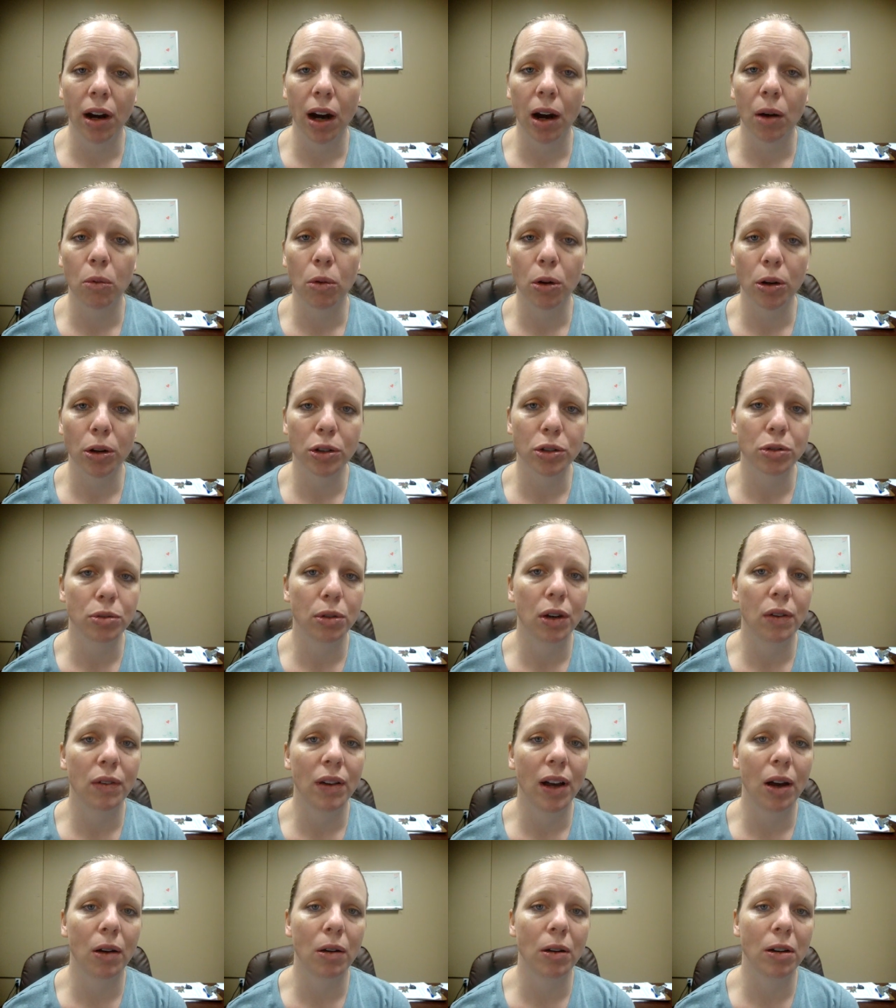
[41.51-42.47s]
I worked
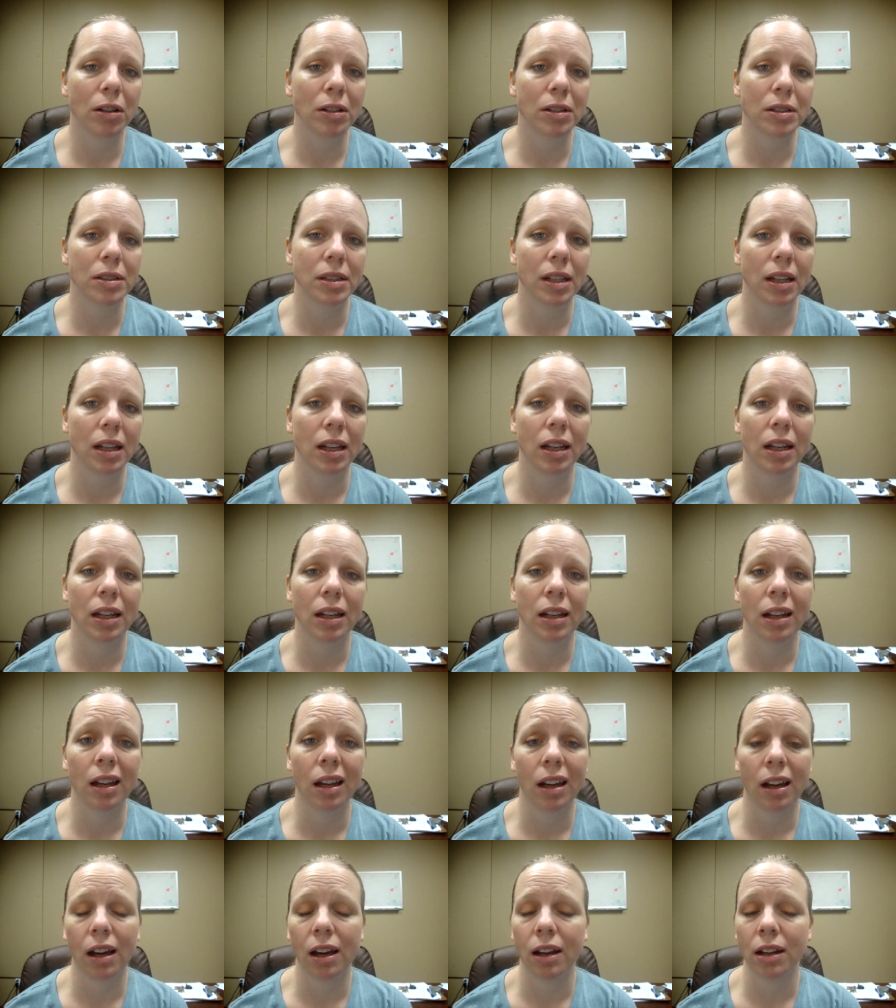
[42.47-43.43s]
12 hours,
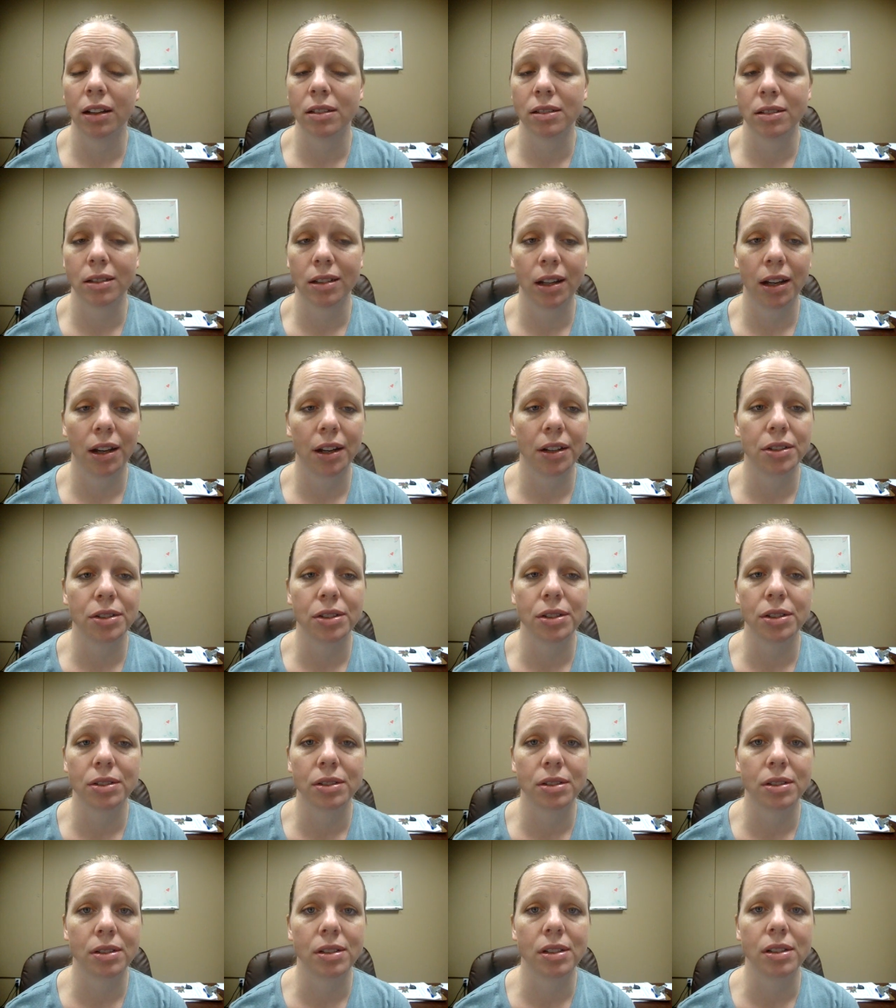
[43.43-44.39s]
and honestly, I
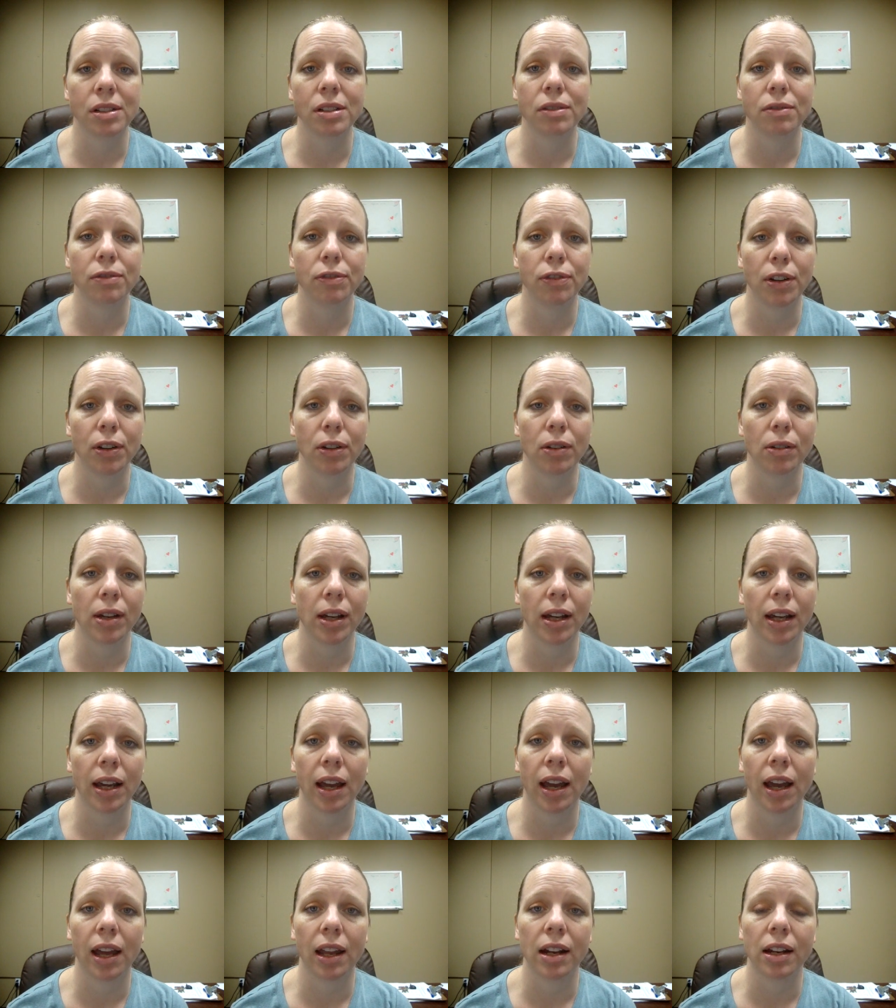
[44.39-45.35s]
just didn't feel
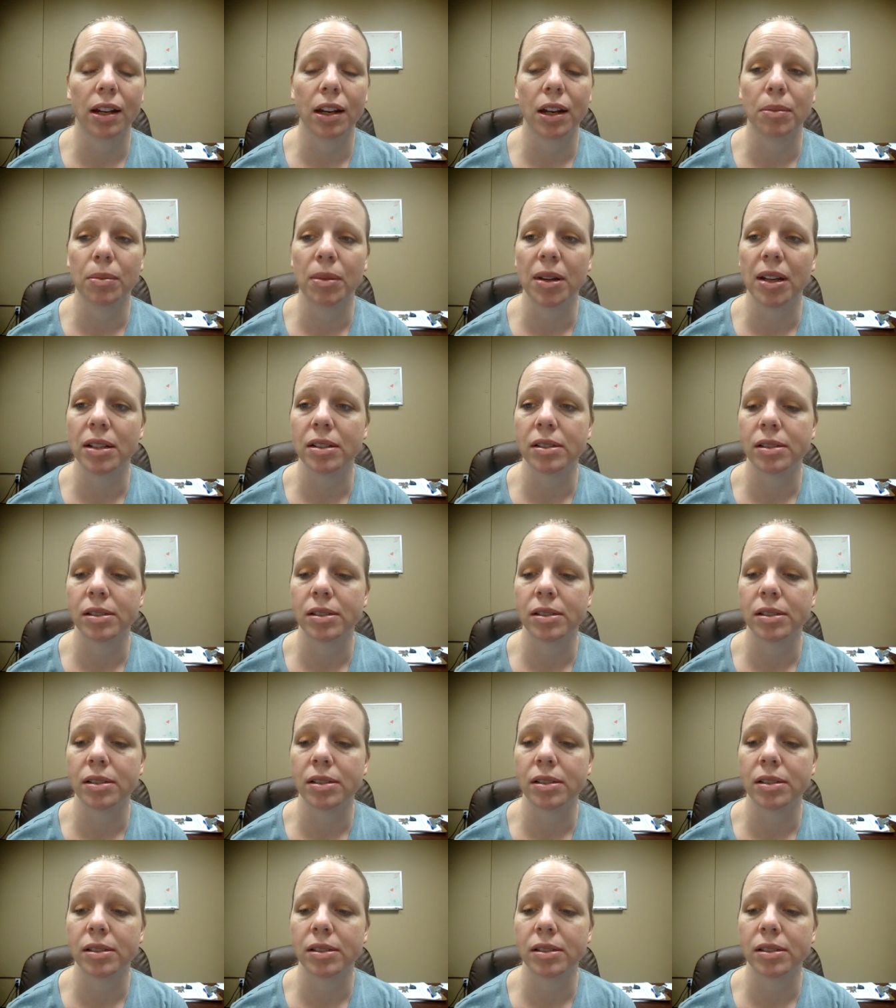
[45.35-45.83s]
like I had it in me.